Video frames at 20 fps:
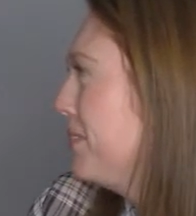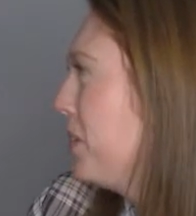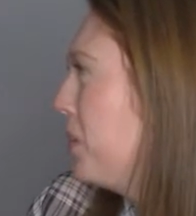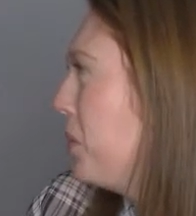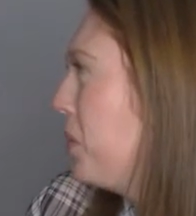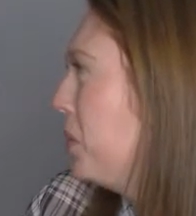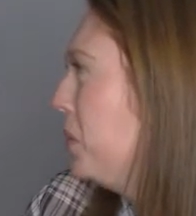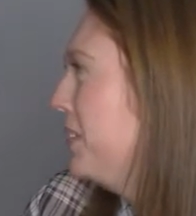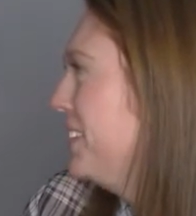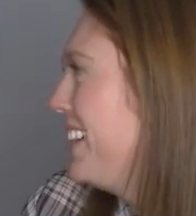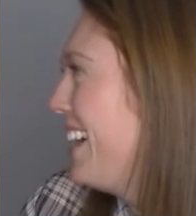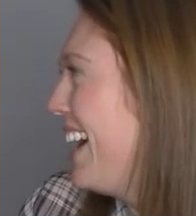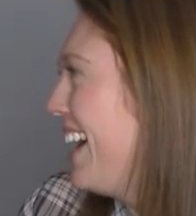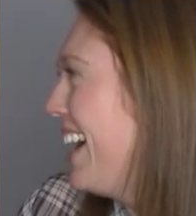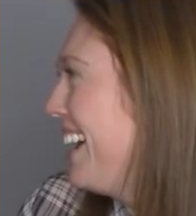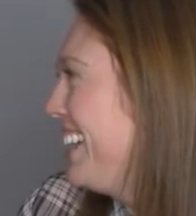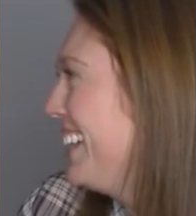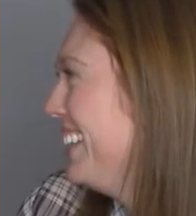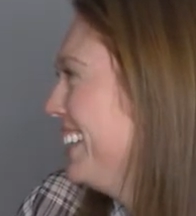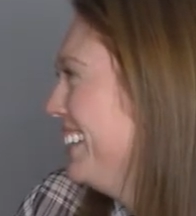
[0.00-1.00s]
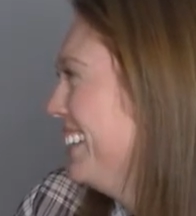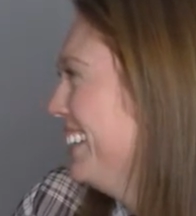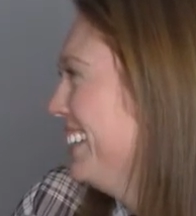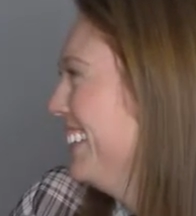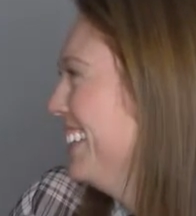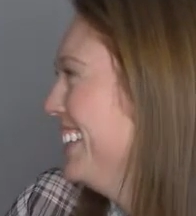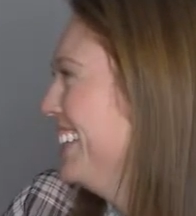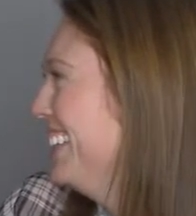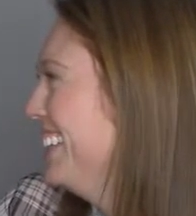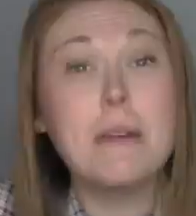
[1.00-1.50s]
old guy.
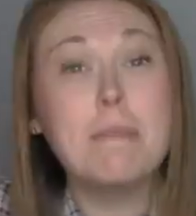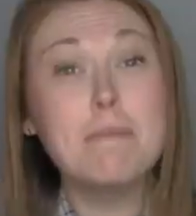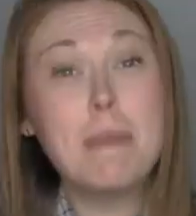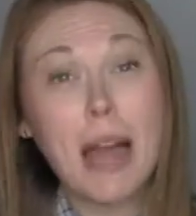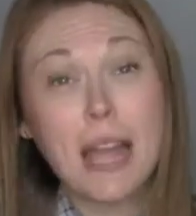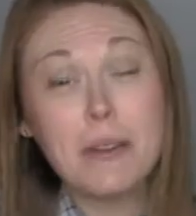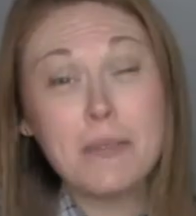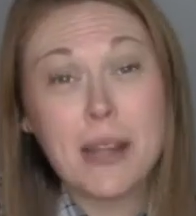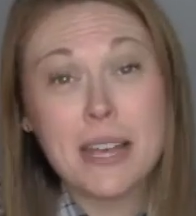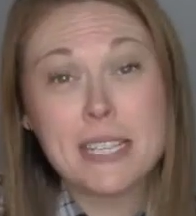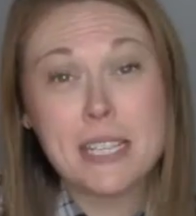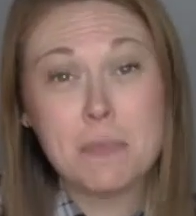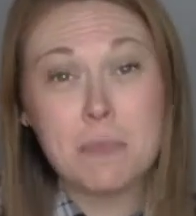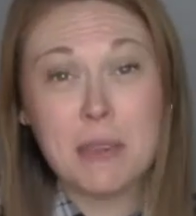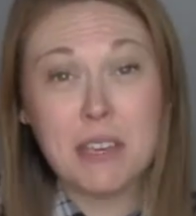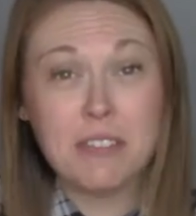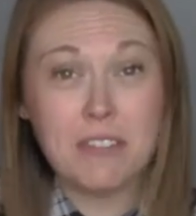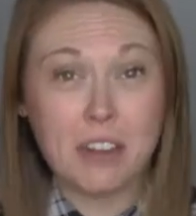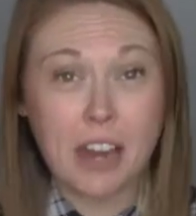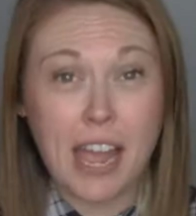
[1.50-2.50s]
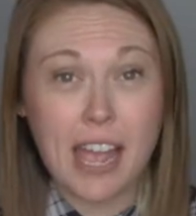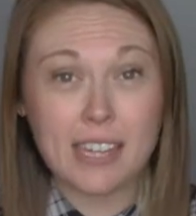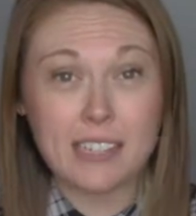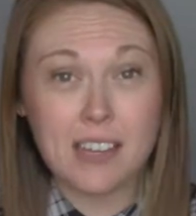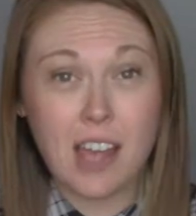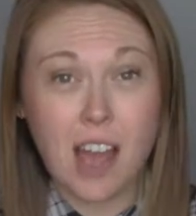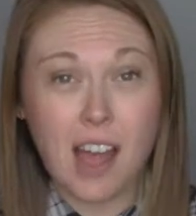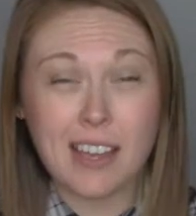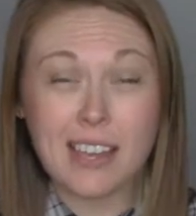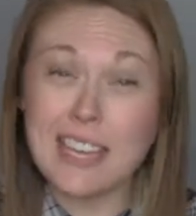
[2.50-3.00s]
My recipe for
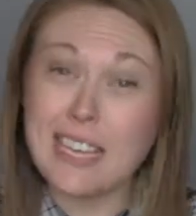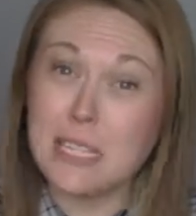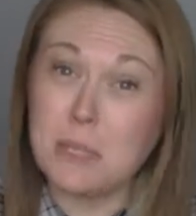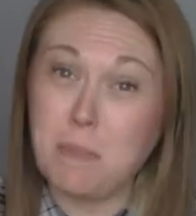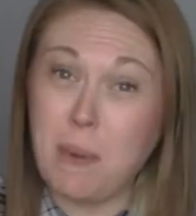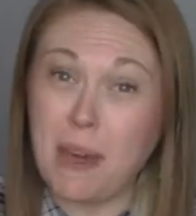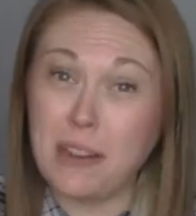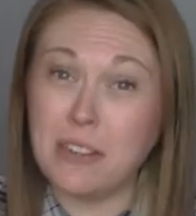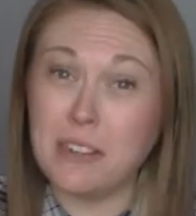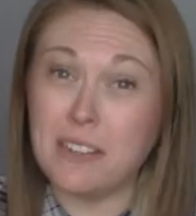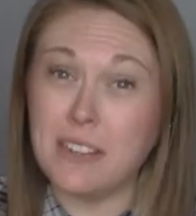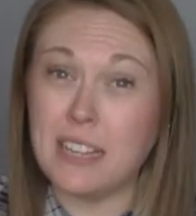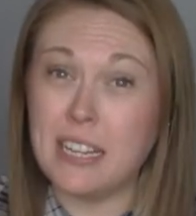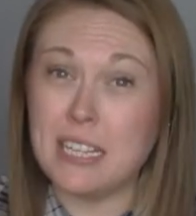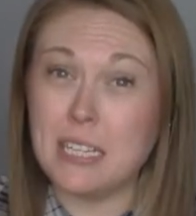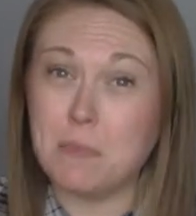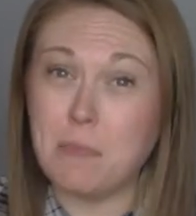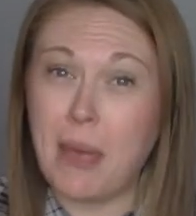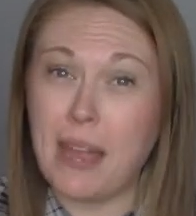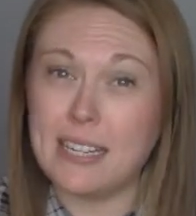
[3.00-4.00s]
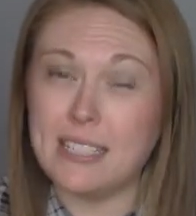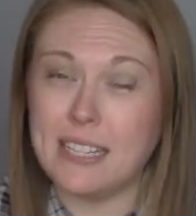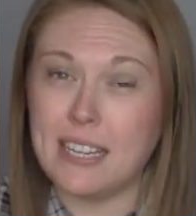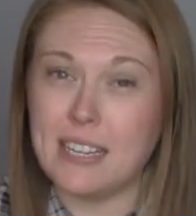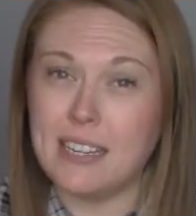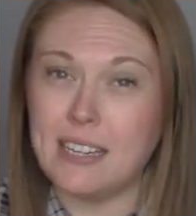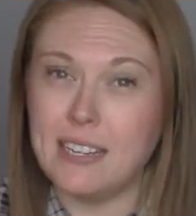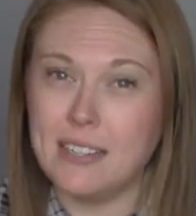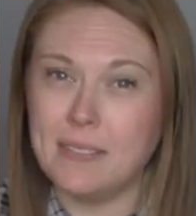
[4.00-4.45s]
eggnog is better than expected.